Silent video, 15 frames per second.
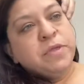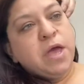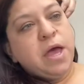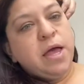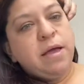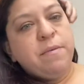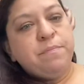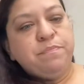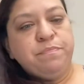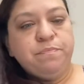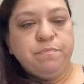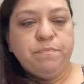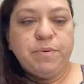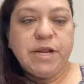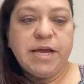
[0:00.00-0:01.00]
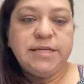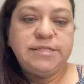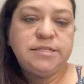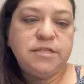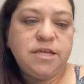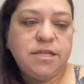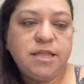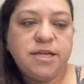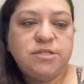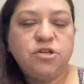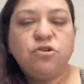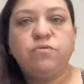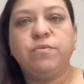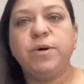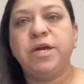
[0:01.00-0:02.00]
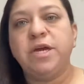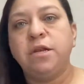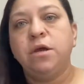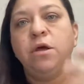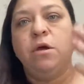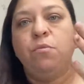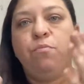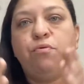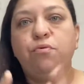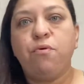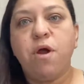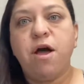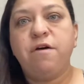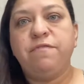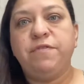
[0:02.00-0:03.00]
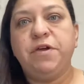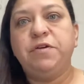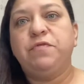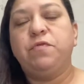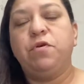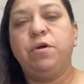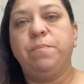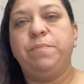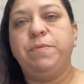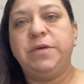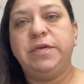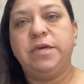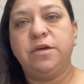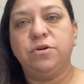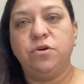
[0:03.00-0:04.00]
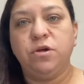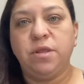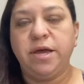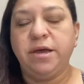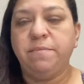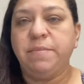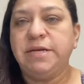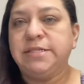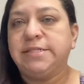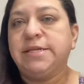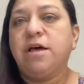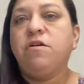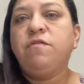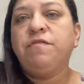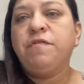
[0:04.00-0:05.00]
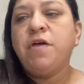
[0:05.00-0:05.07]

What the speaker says: But I still think that's a great profit for a beginner like myself.